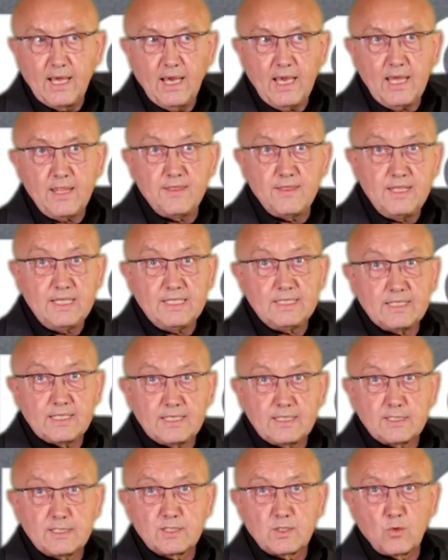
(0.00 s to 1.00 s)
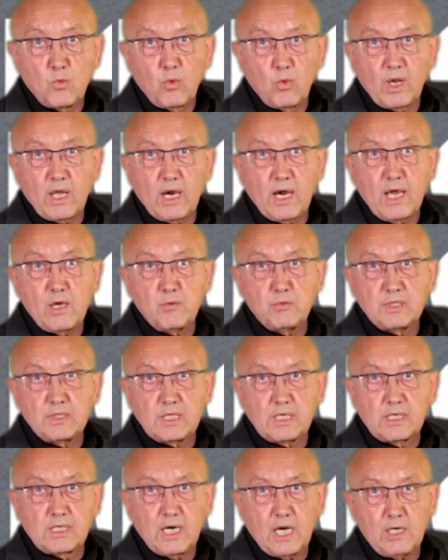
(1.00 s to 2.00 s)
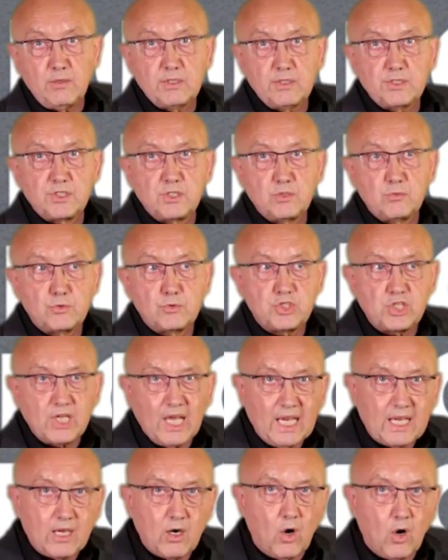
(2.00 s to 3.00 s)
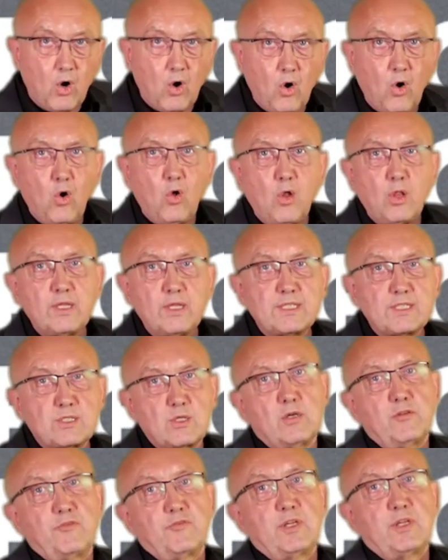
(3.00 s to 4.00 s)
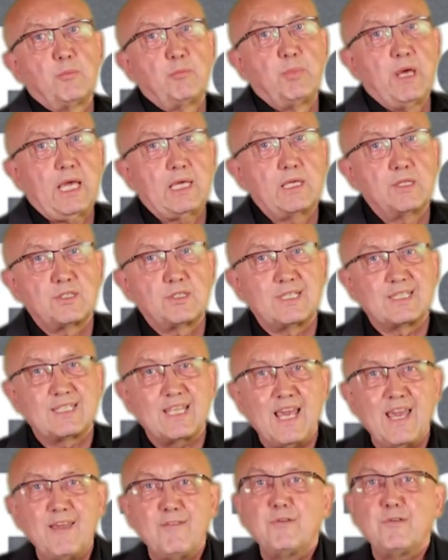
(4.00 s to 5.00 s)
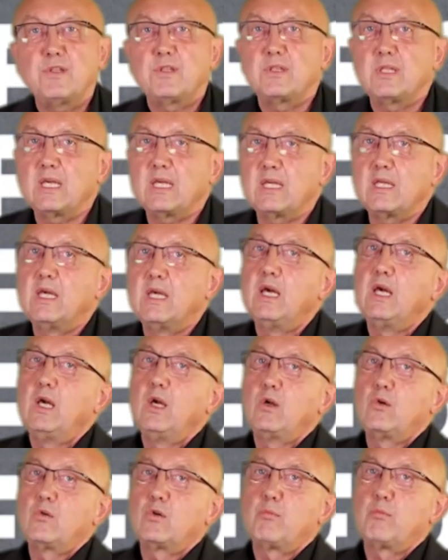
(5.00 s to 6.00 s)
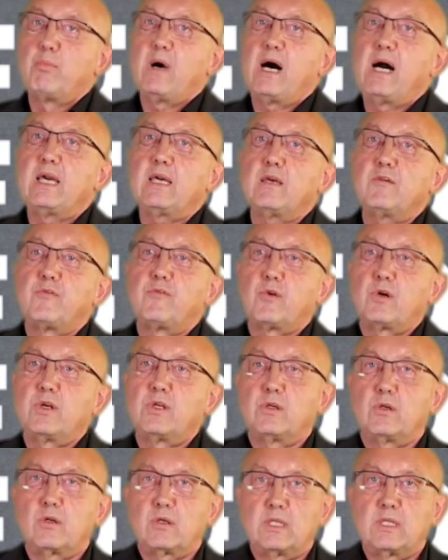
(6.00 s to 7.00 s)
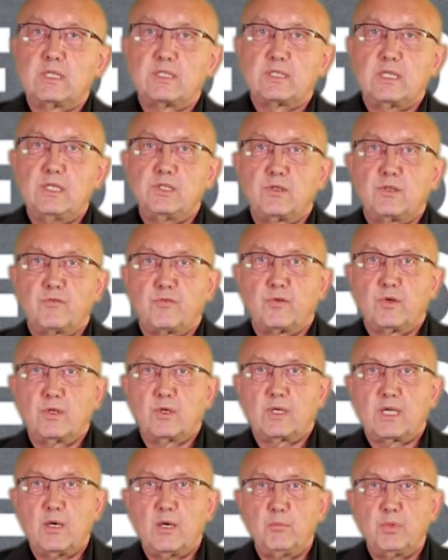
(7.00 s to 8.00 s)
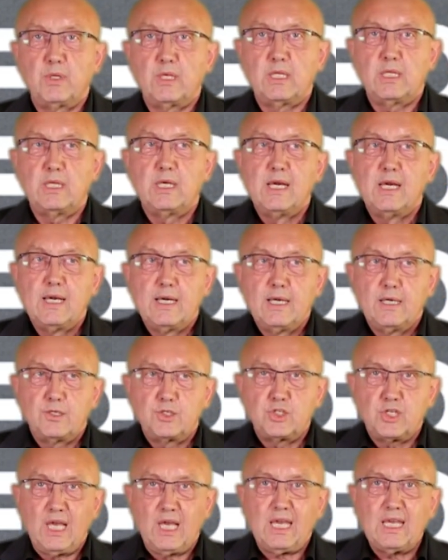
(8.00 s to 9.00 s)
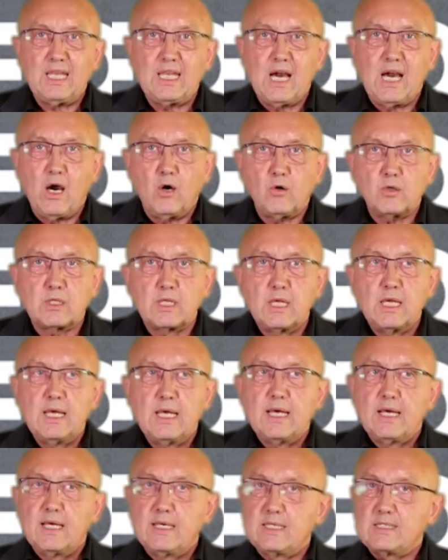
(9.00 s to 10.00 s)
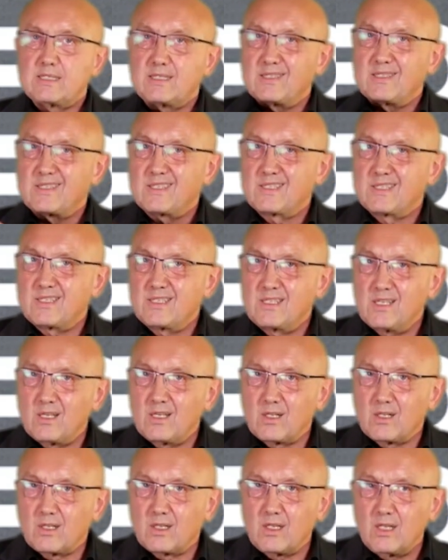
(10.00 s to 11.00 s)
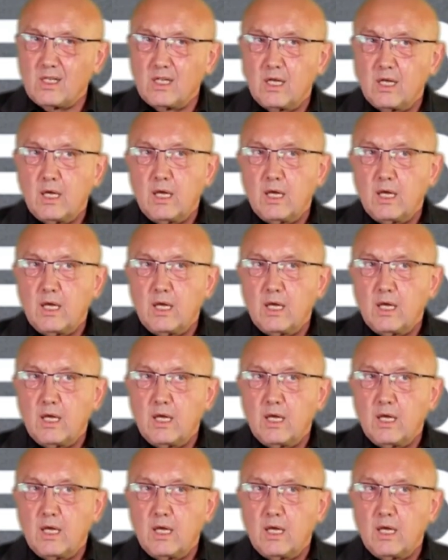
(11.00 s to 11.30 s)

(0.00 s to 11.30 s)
And this is what I would encourage you. Check all the software packages, everything you're buying for your organization, for your company. Check it out. Is it still